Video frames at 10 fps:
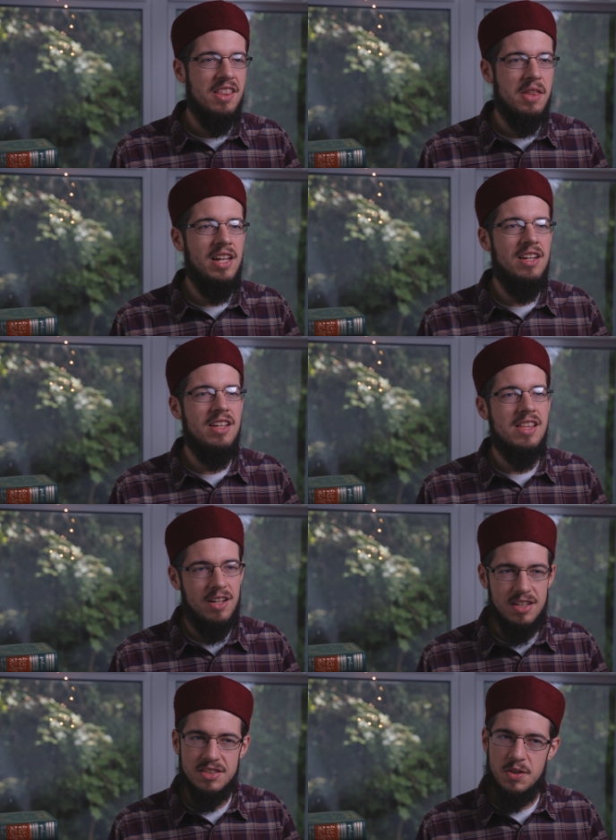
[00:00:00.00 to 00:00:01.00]
Then
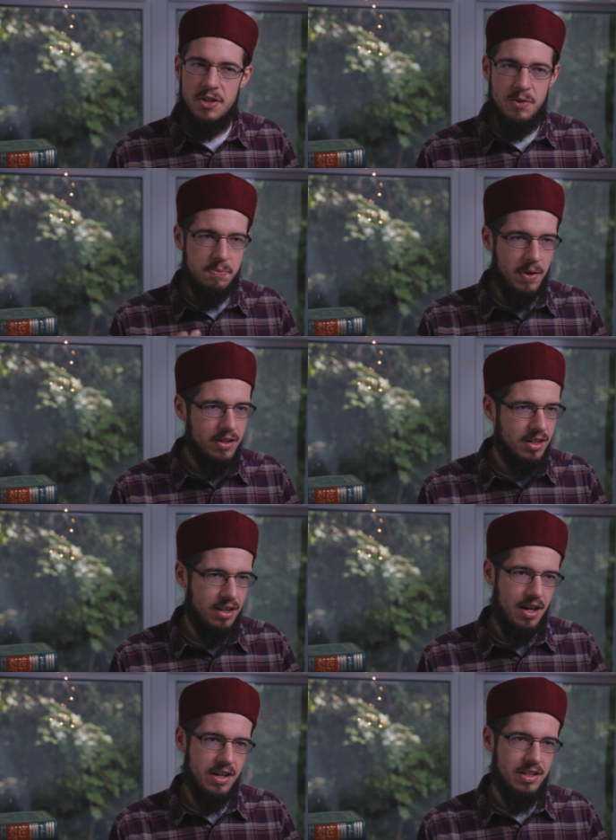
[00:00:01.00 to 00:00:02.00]
Allah's going to respond in
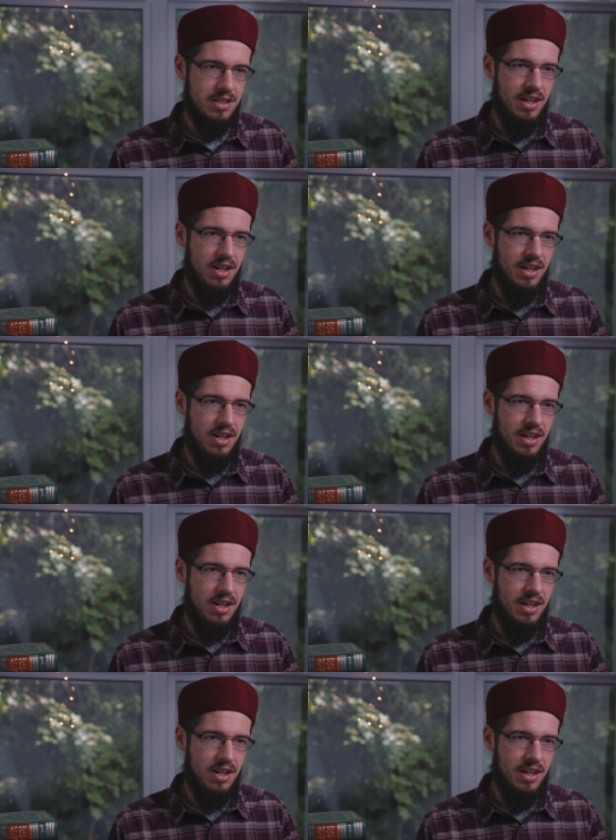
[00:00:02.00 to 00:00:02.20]
kind,